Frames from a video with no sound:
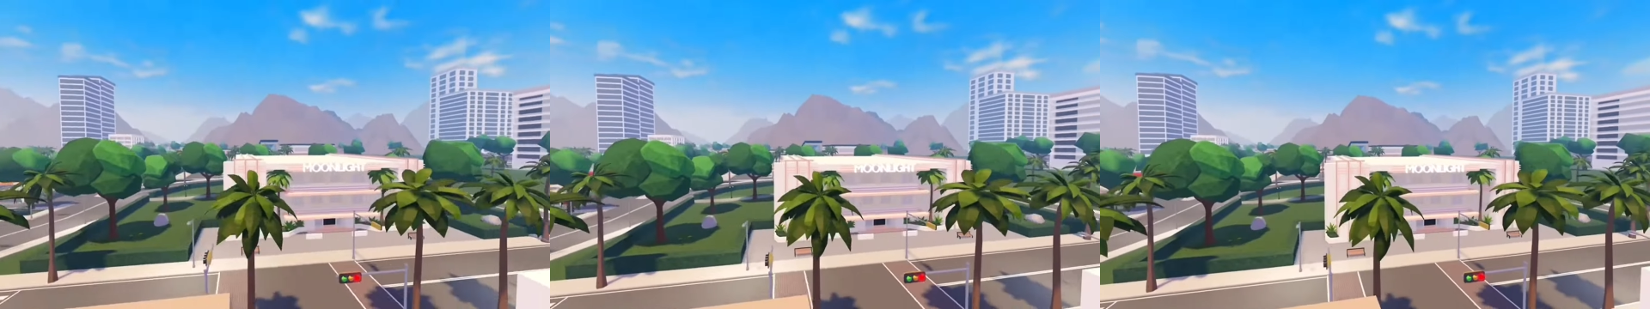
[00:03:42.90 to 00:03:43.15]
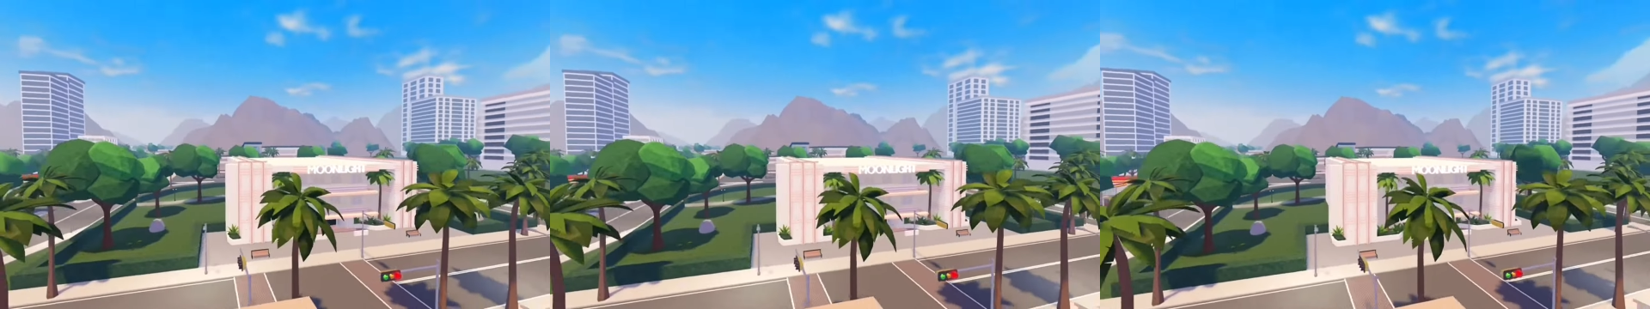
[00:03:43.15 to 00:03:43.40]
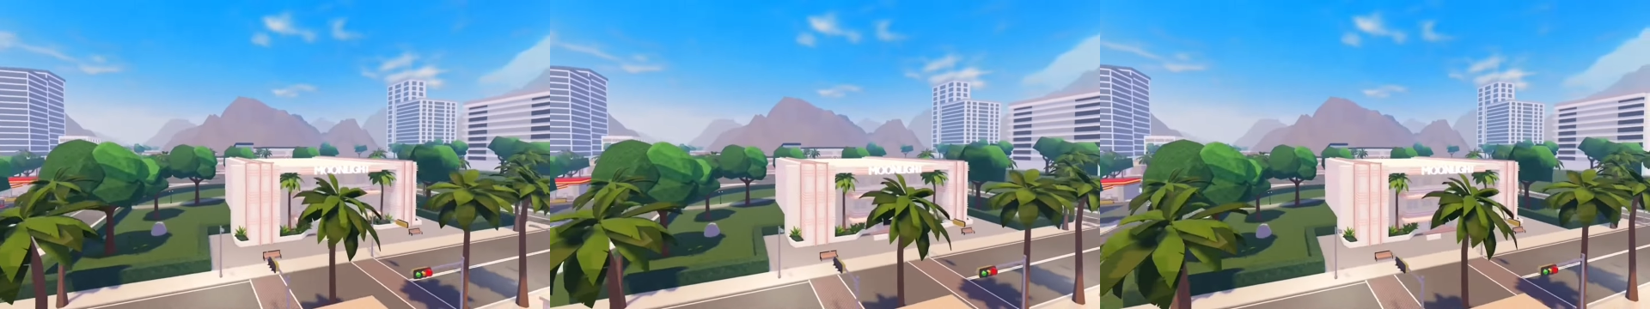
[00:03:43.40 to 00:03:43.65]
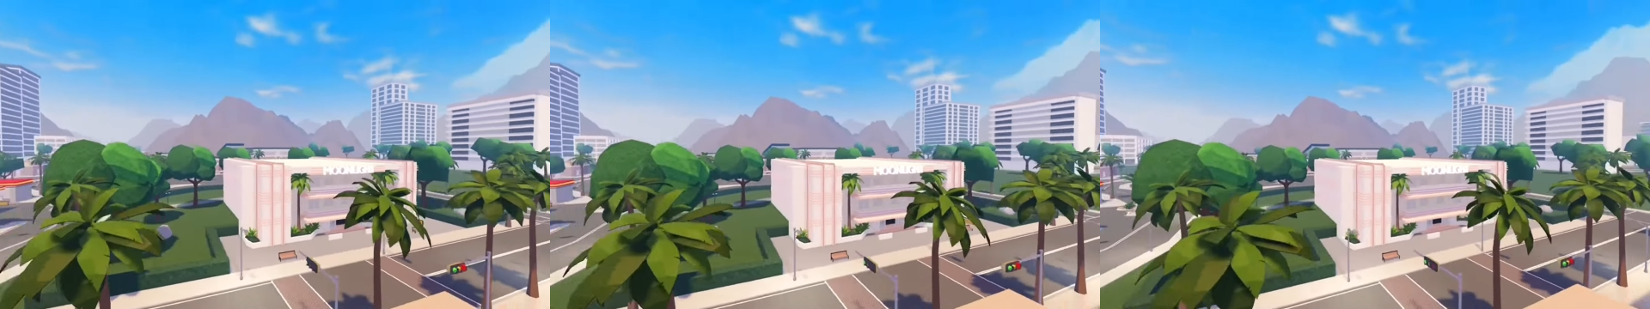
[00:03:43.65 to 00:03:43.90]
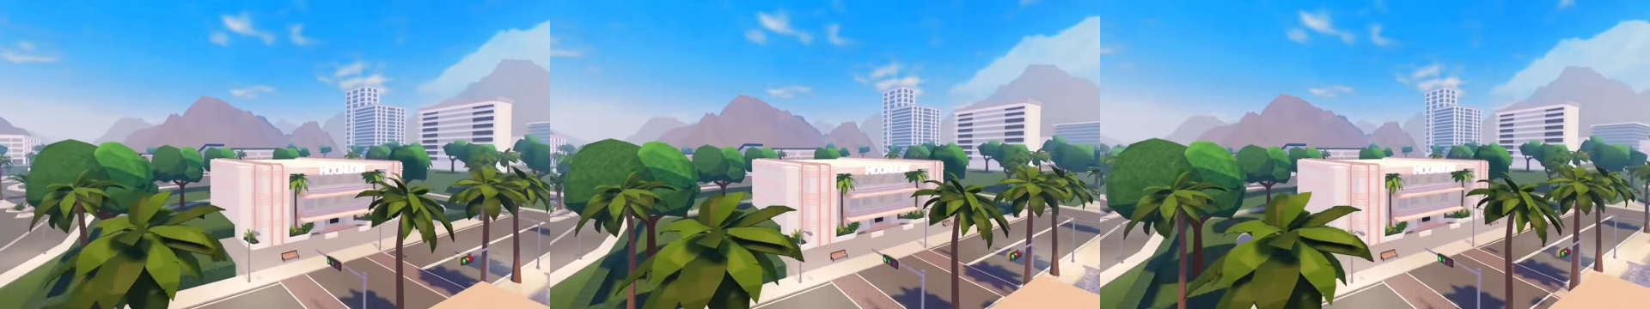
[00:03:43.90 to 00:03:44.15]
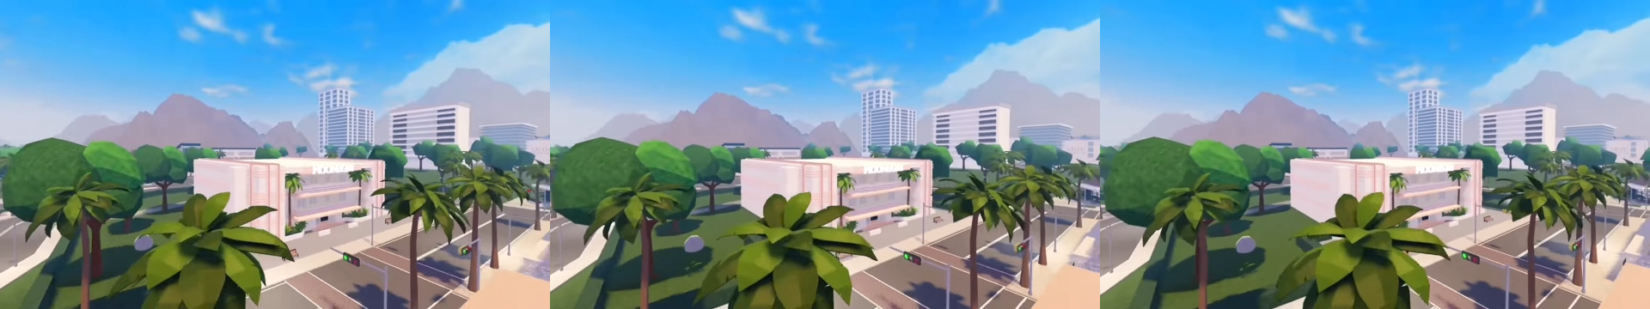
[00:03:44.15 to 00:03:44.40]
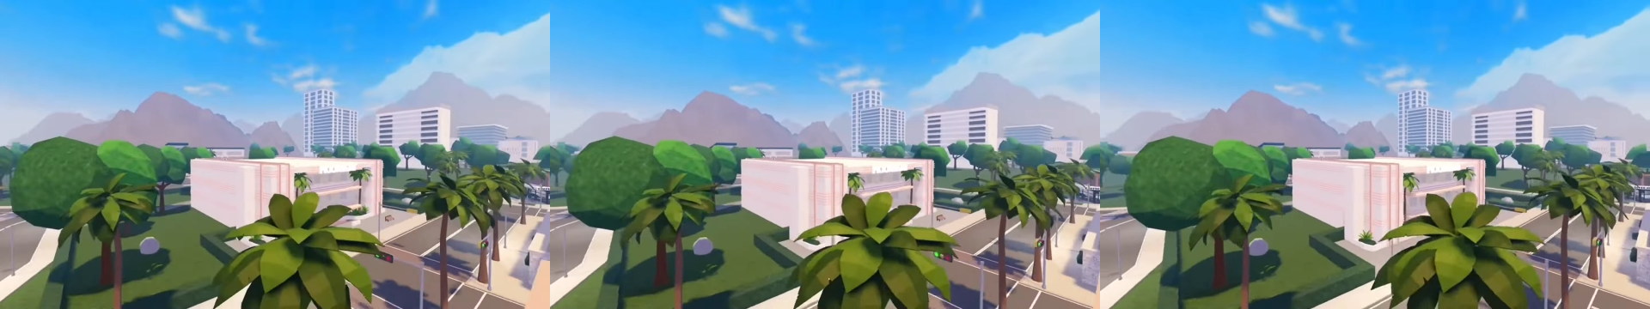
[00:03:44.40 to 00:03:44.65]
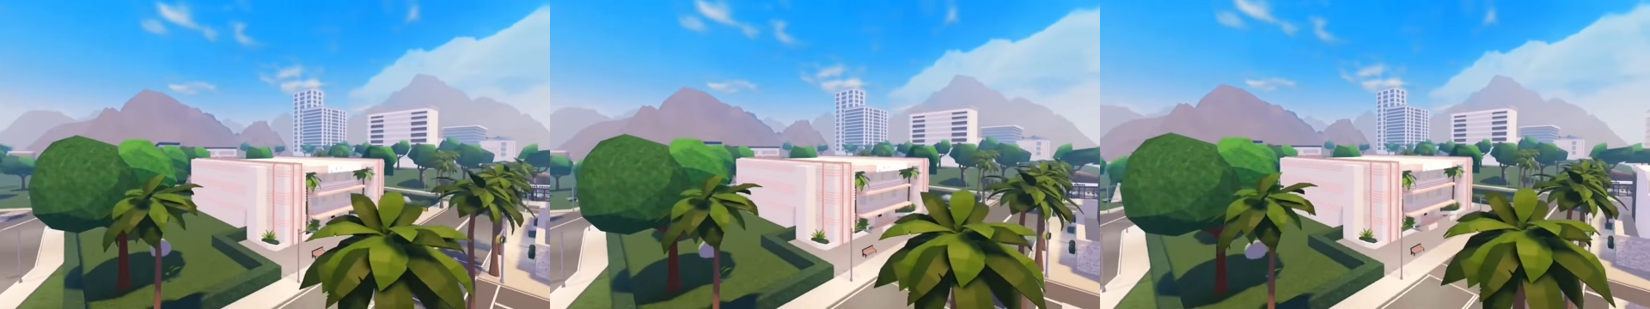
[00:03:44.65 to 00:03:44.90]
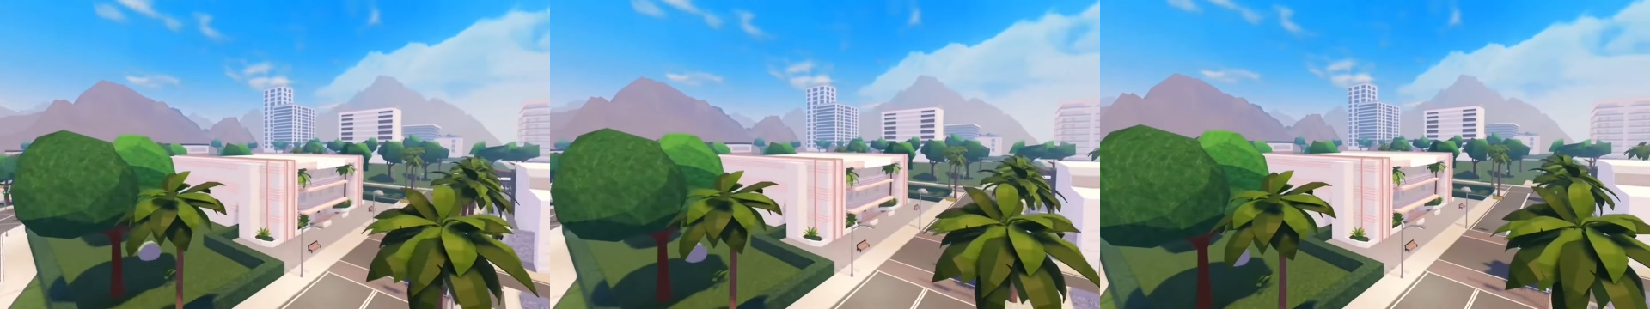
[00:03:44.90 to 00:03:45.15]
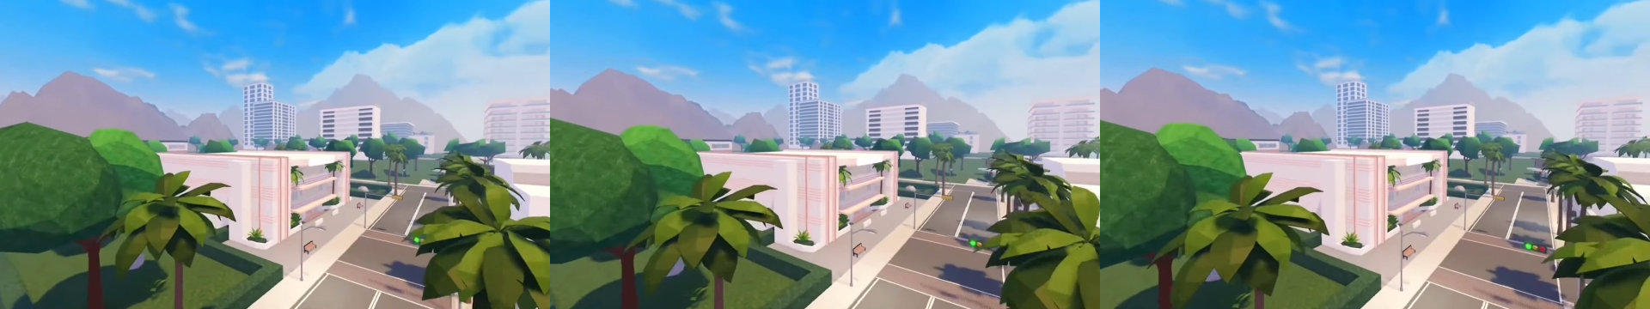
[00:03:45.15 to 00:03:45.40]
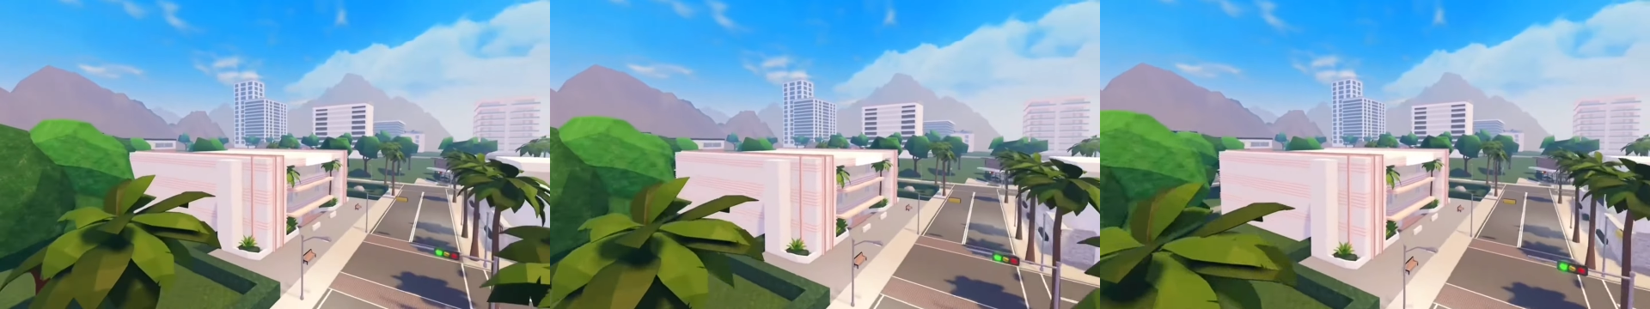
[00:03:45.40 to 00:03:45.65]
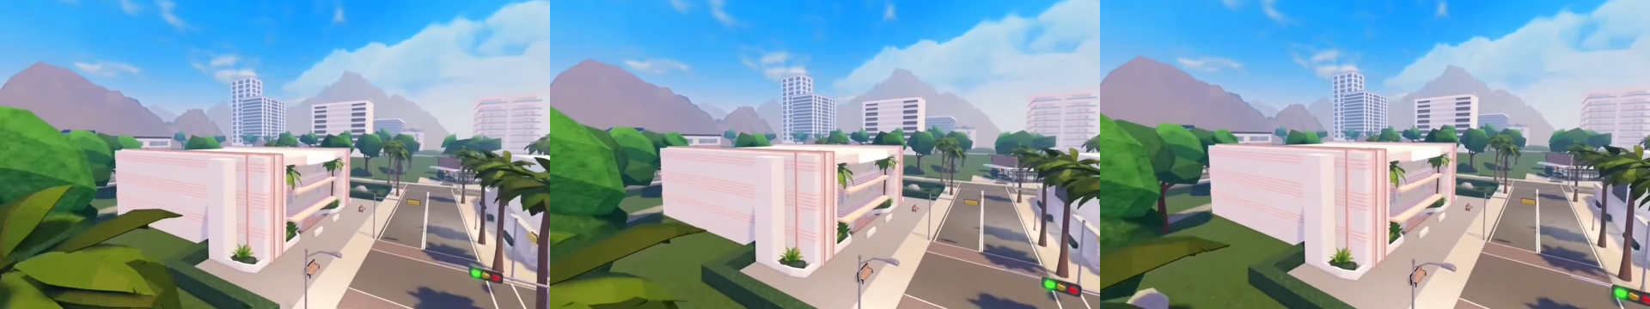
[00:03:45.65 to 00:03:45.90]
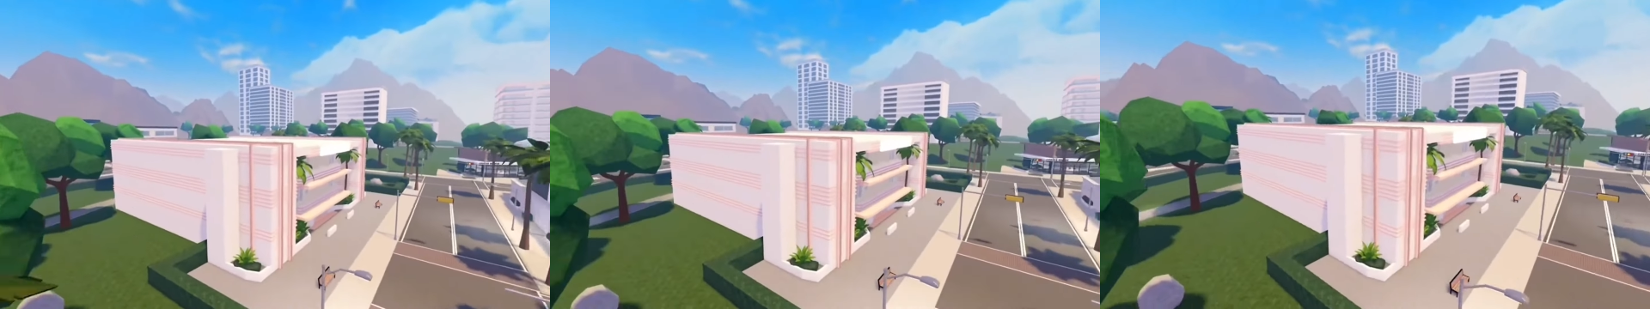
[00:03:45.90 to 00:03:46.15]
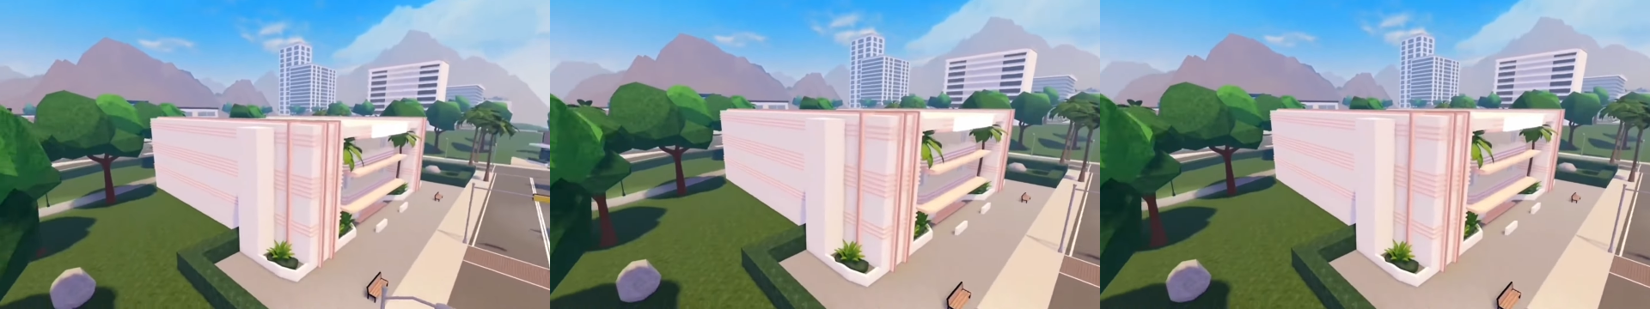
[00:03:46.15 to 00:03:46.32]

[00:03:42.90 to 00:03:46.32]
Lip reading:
(no speaker visible)